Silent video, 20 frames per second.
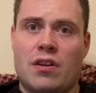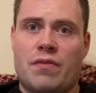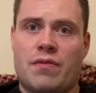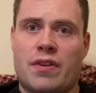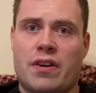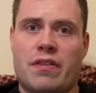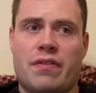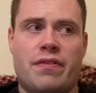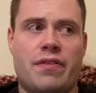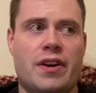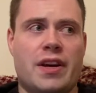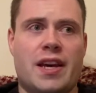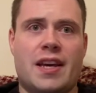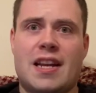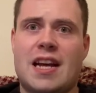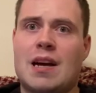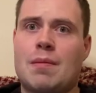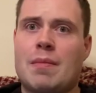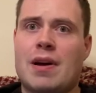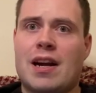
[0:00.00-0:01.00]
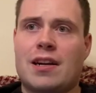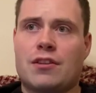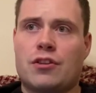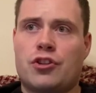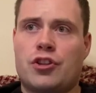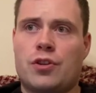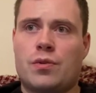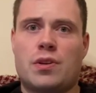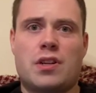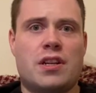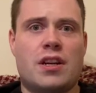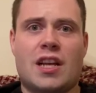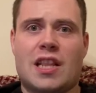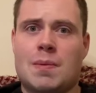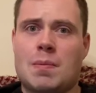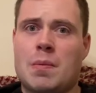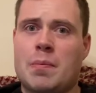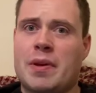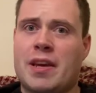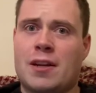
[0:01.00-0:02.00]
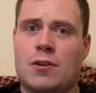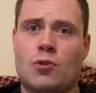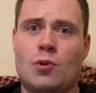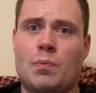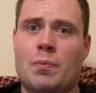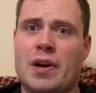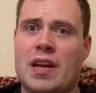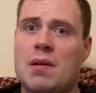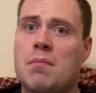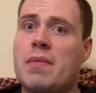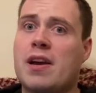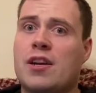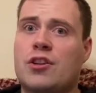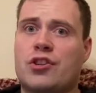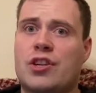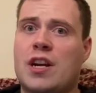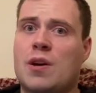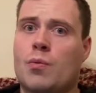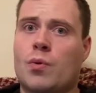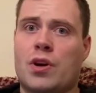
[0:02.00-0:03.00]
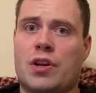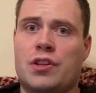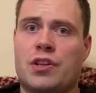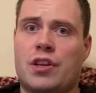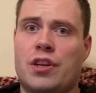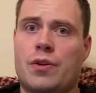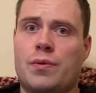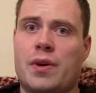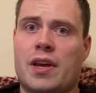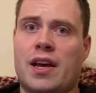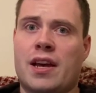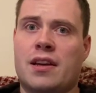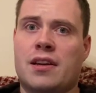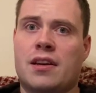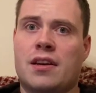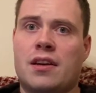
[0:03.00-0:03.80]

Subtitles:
for a fight of that magnitude not to be picked up by a major network in the UK,